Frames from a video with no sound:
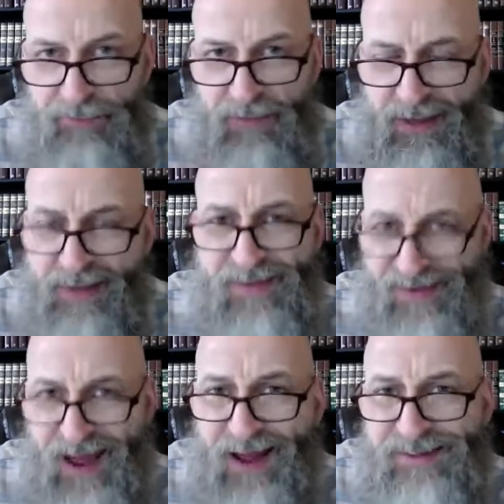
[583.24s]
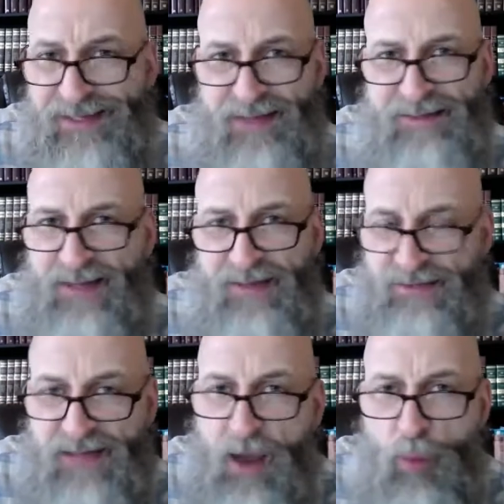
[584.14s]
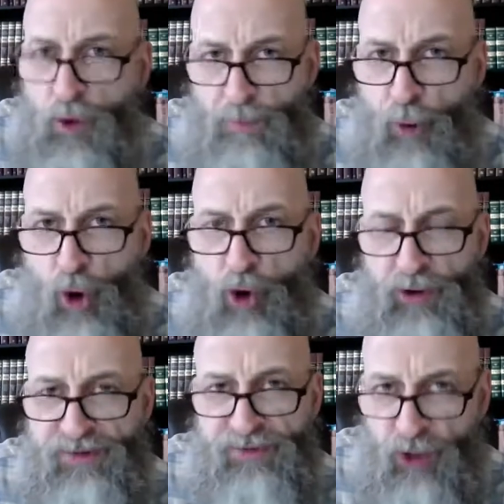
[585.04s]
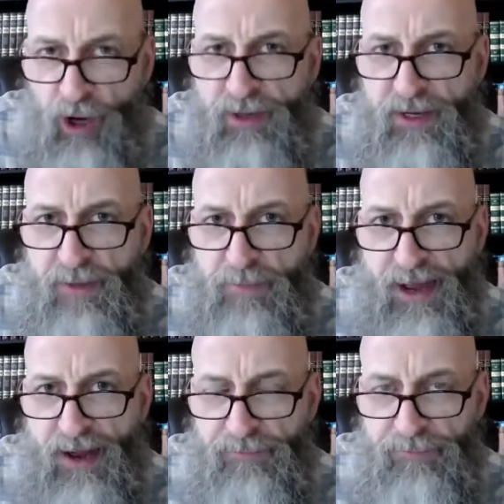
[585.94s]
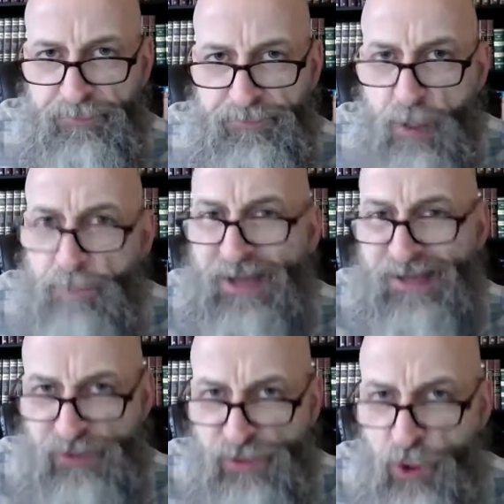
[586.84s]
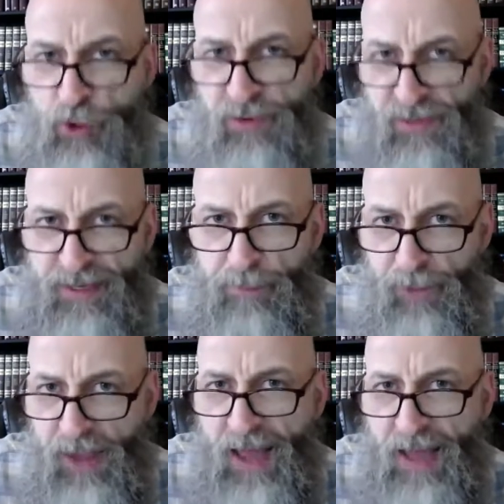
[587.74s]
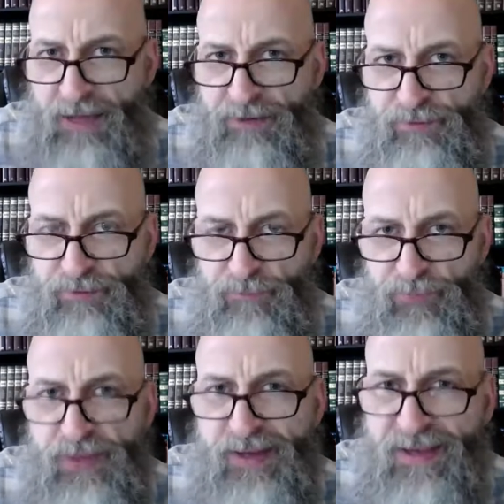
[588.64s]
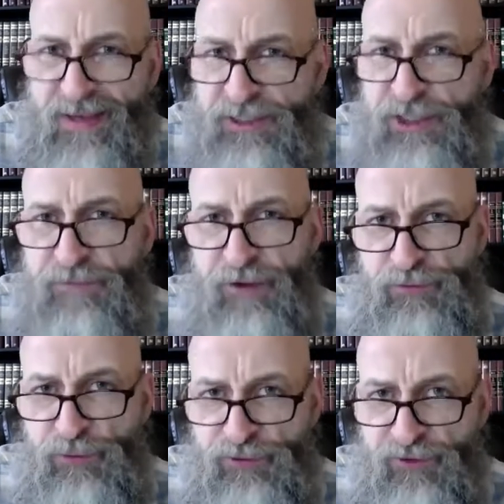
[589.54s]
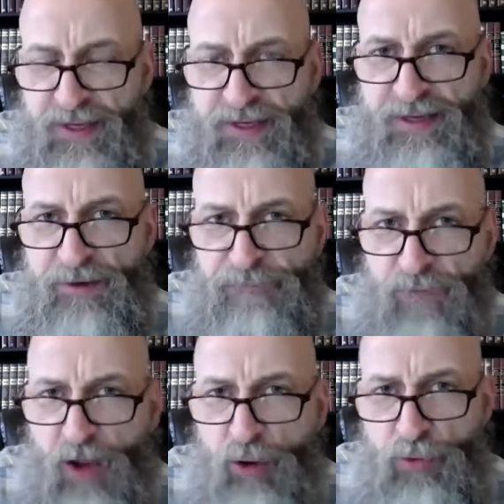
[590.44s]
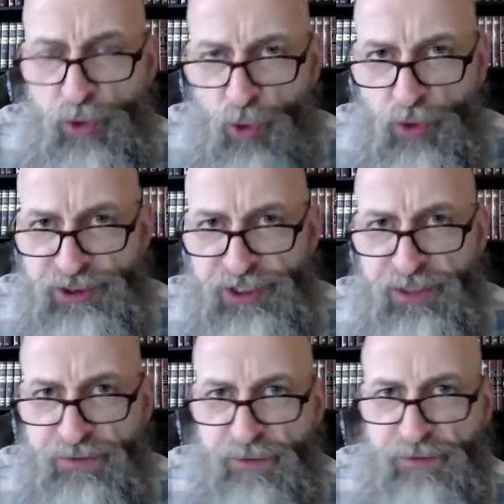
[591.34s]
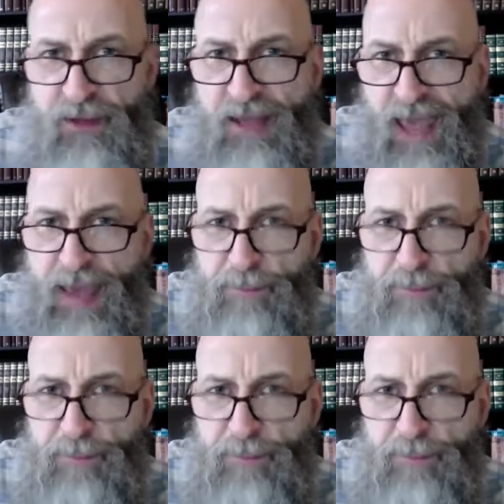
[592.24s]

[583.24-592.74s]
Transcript: in the context, that's not what Paul is talking about, but it certainly applies. Each of us are seeking to follow the Lord Jesus and be